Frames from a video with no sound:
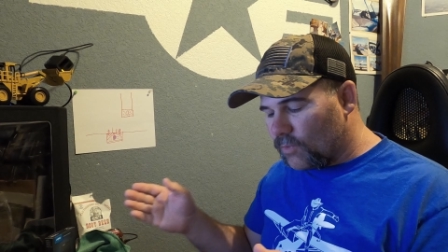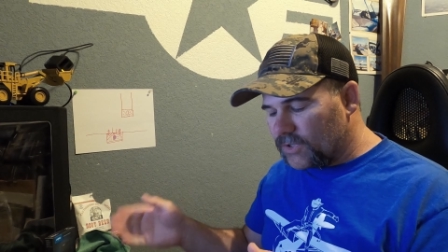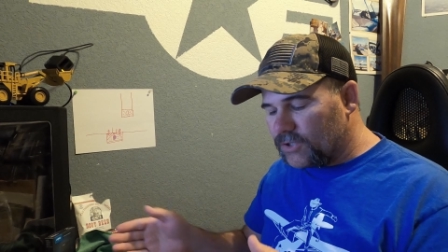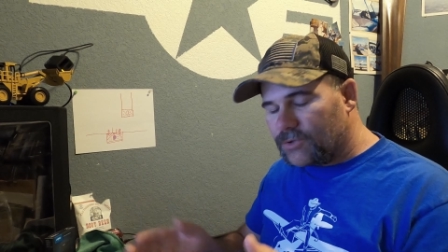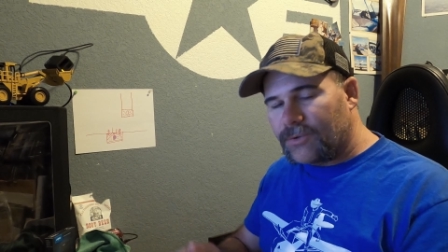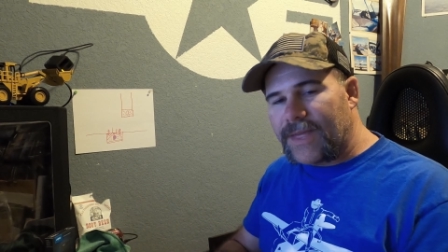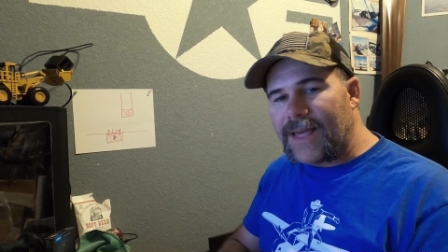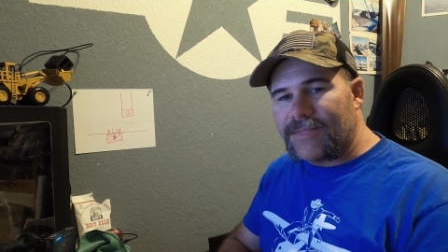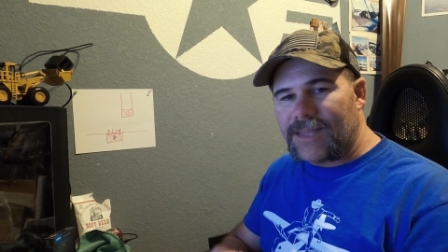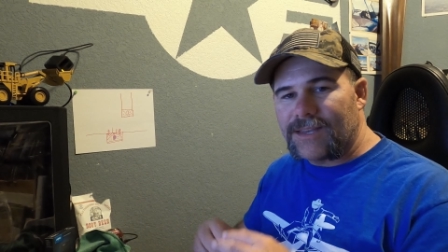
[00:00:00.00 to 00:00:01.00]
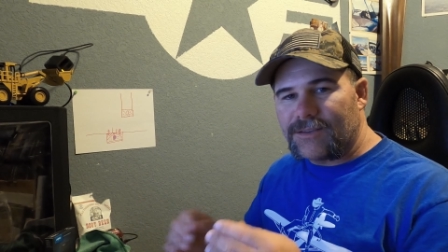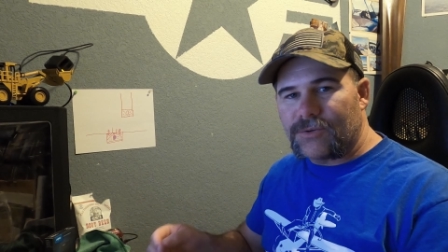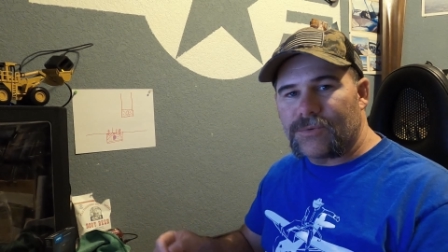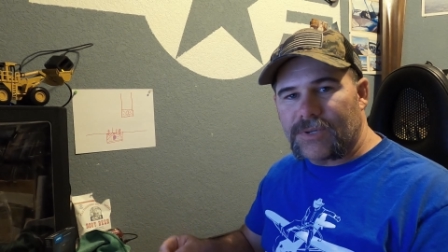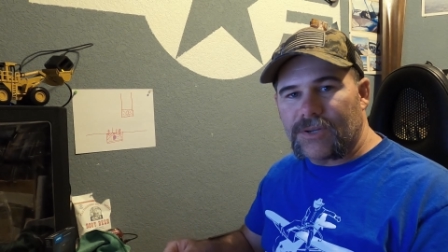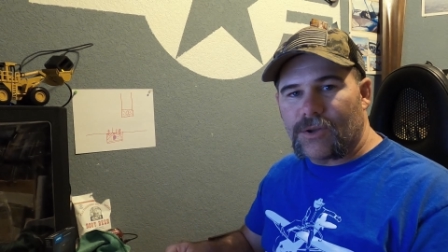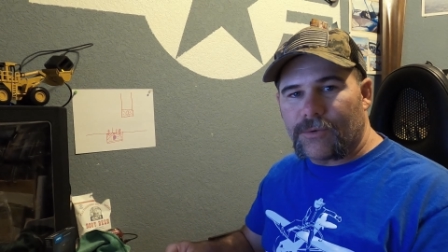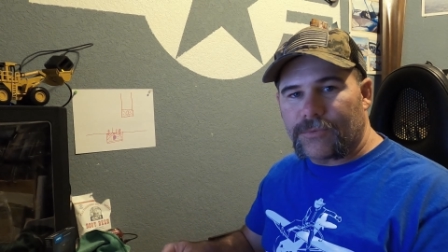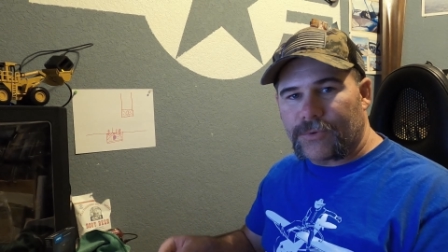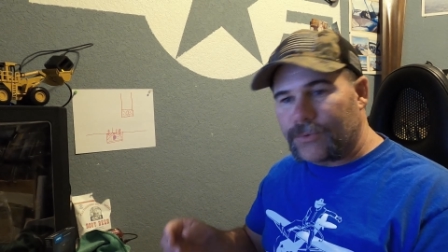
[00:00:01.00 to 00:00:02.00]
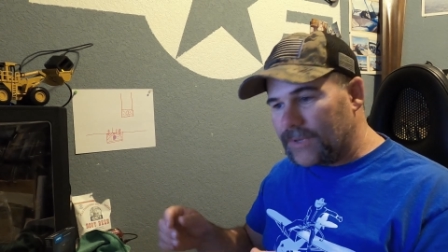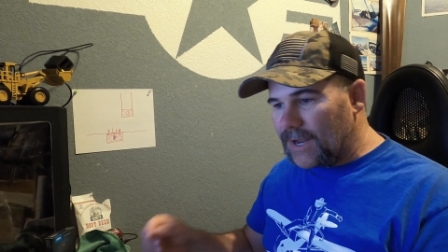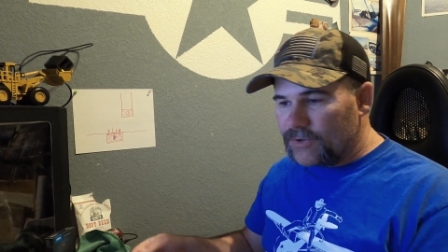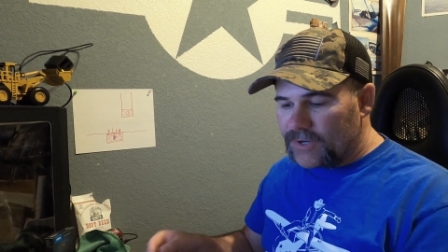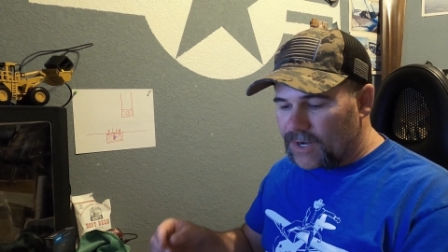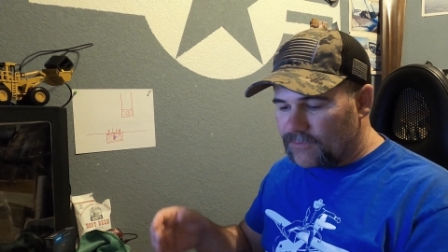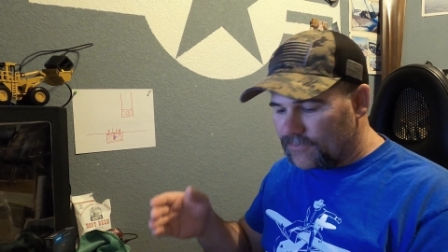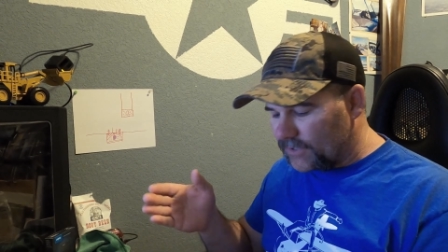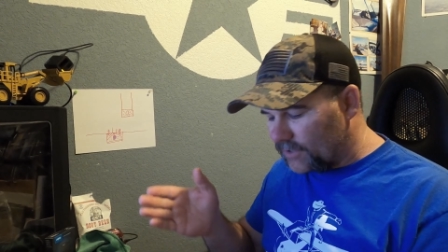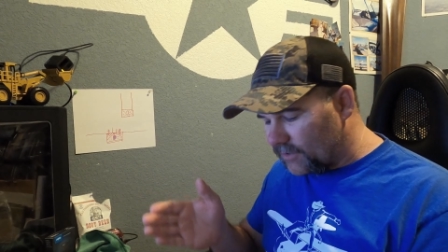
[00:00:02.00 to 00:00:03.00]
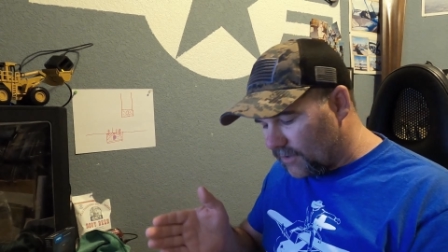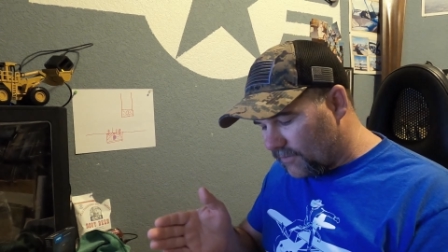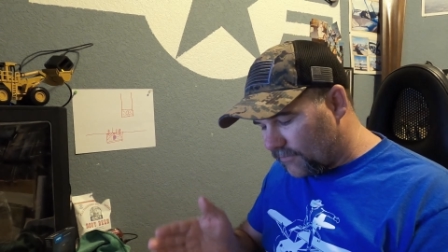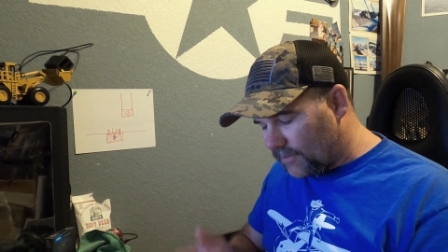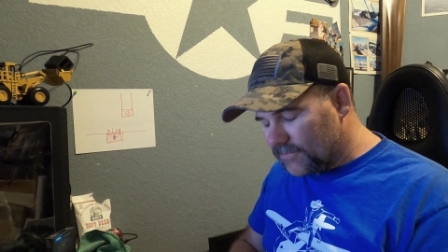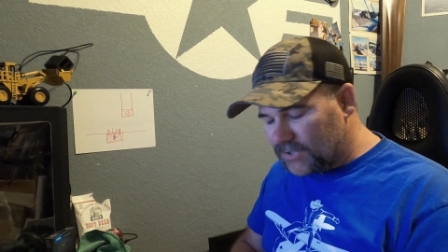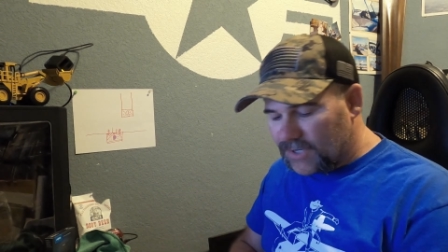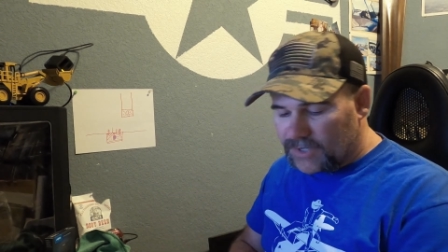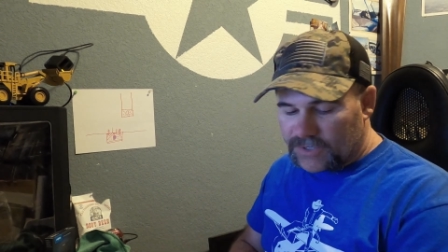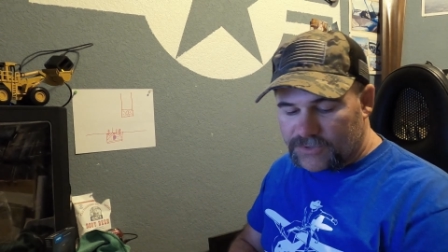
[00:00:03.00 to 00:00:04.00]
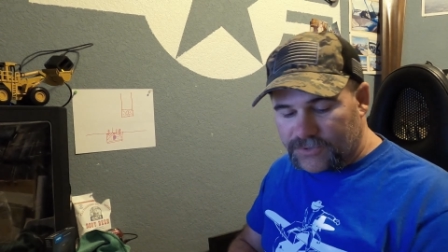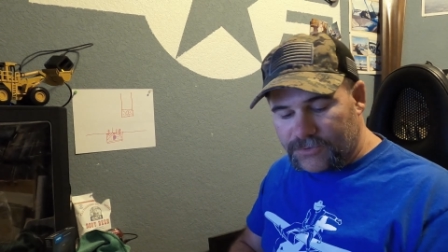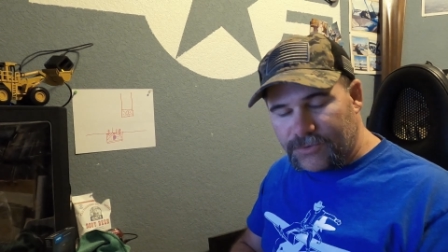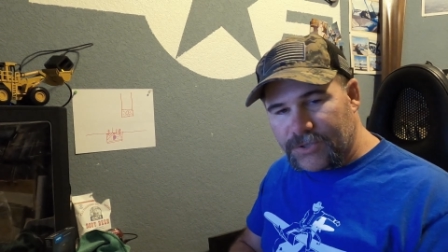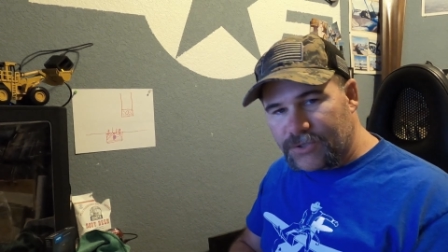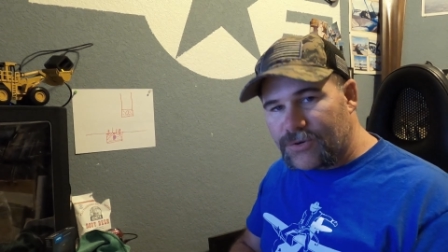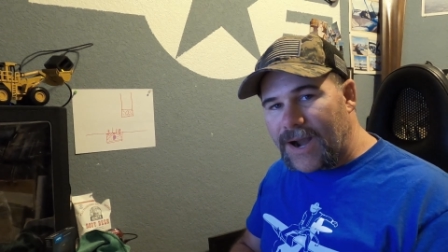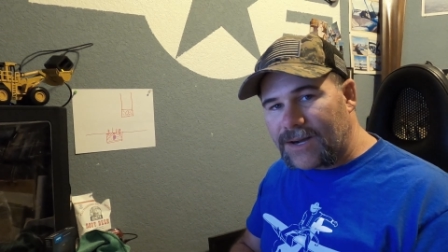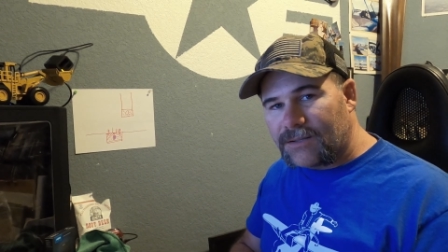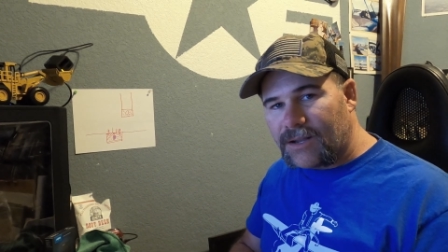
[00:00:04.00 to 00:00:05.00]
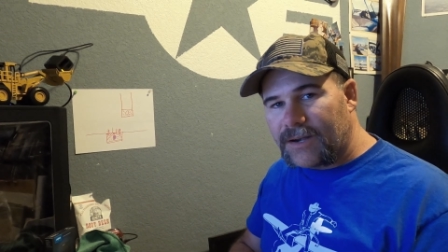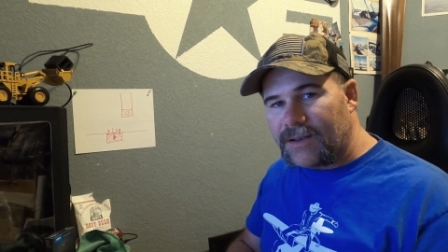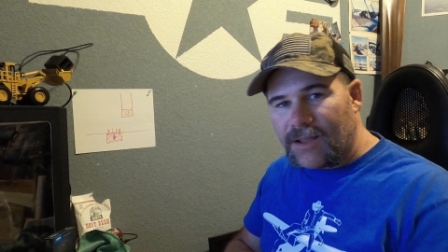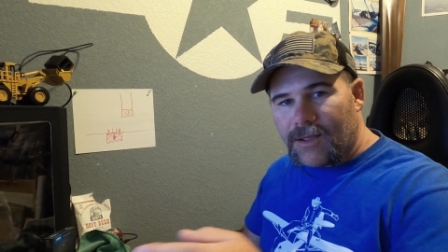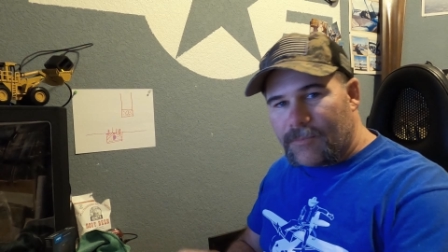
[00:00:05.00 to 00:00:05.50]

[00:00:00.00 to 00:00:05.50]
once you do that, then you can go through, and now you got to figure from center to your track line,